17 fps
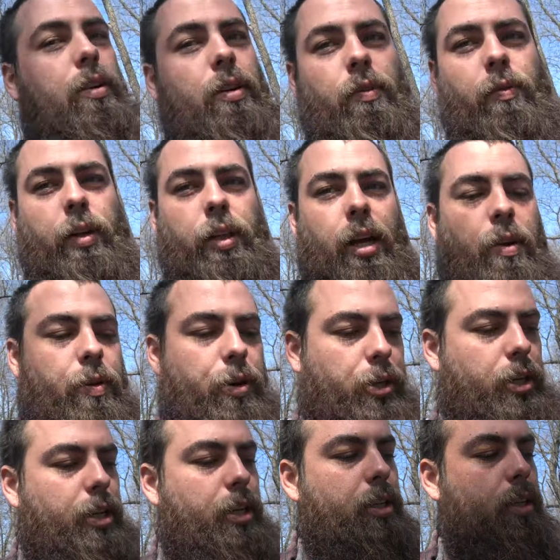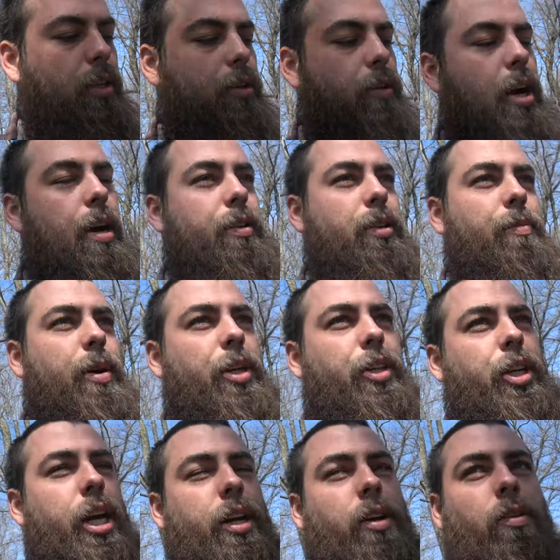What they originally subscribed to my
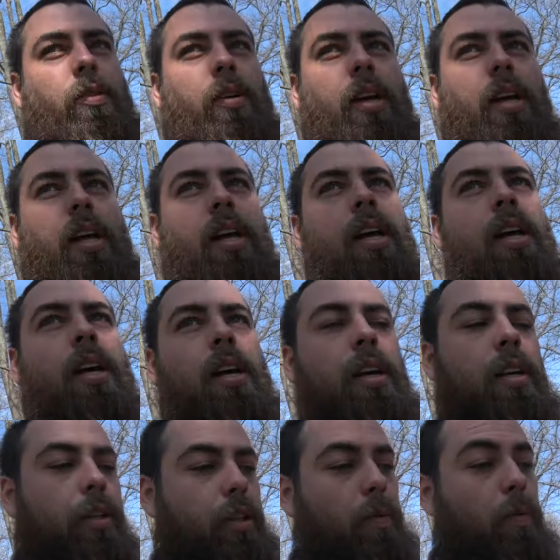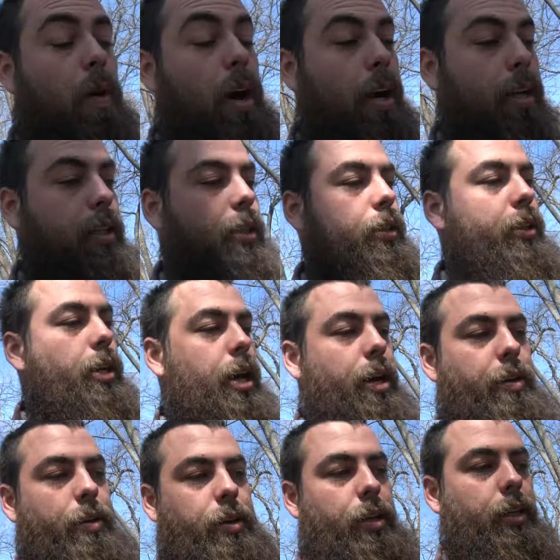channel to watch is
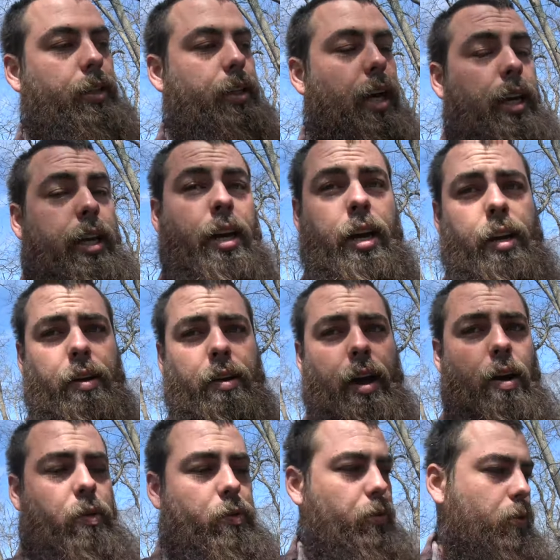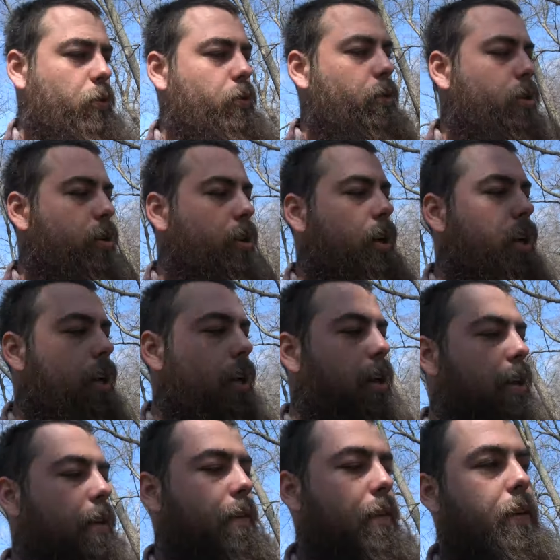that kind of outdoor,
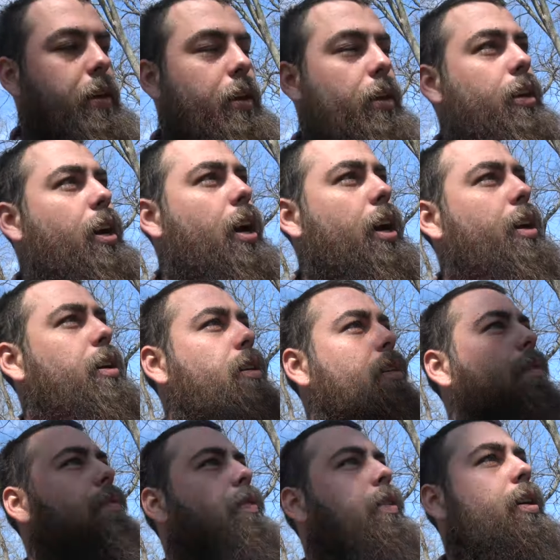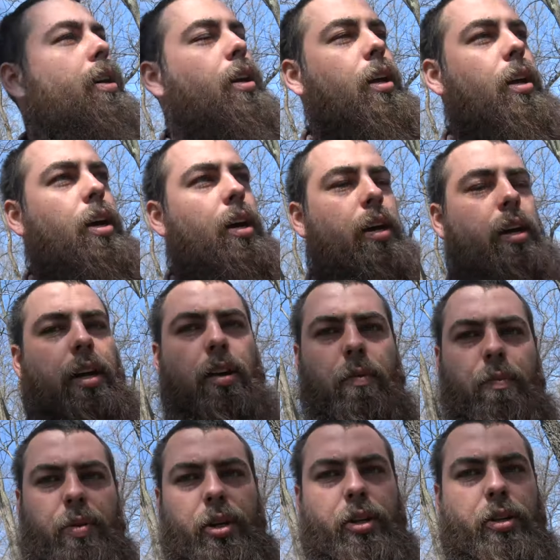kind of, you
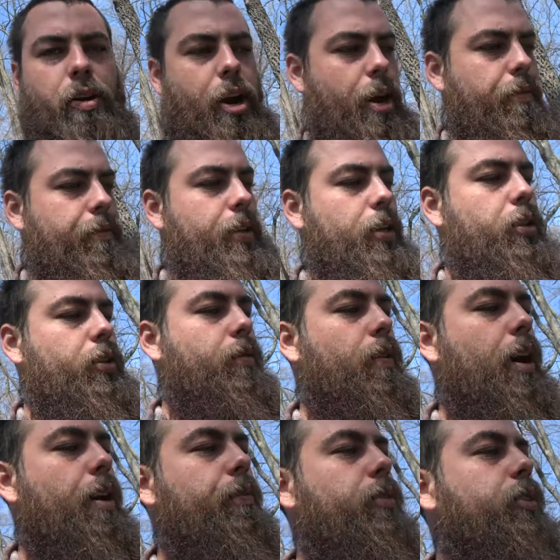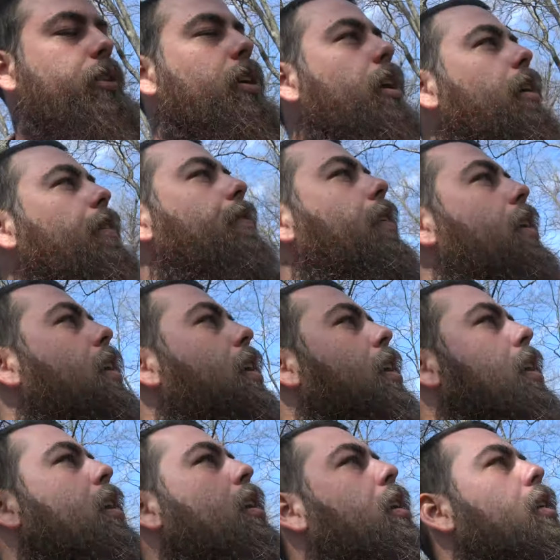know, bushcrafty survival stuff.
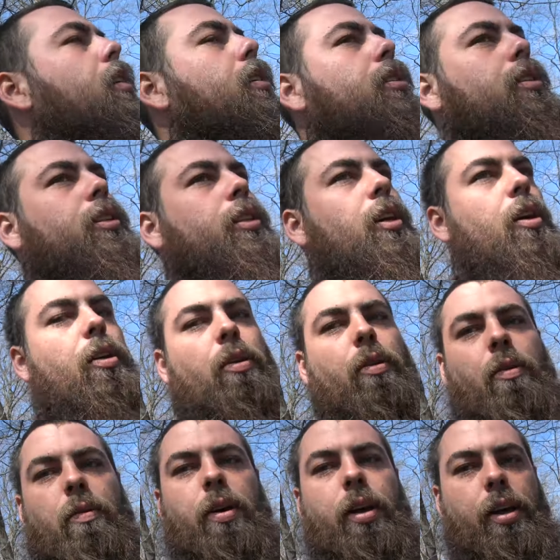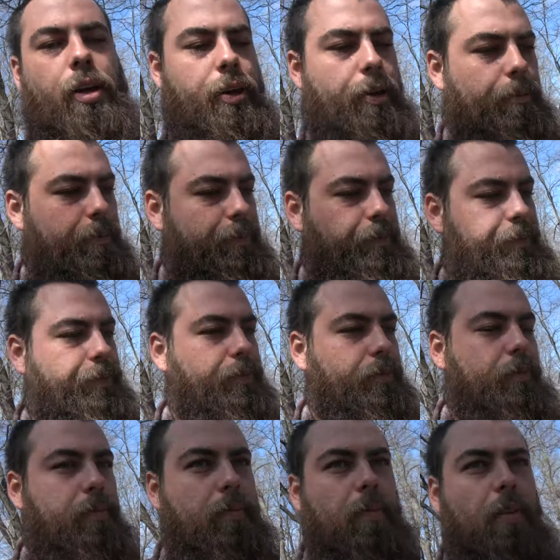So
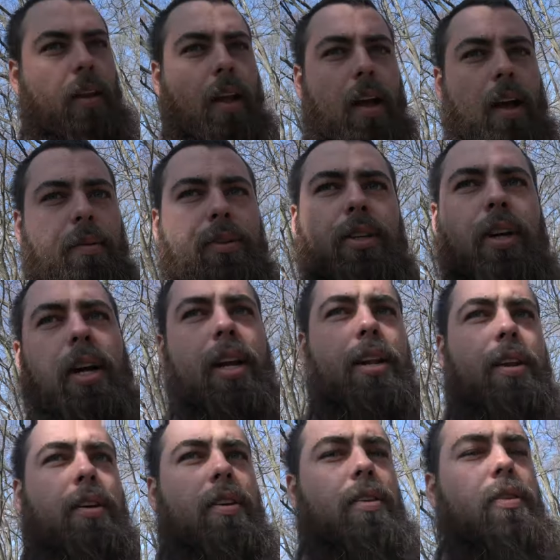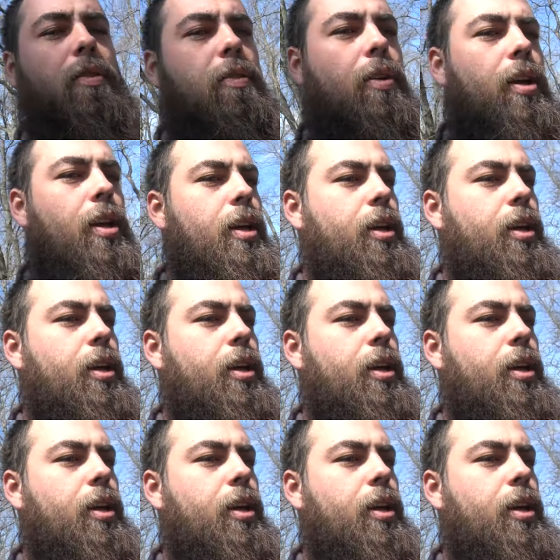I'm trying to do,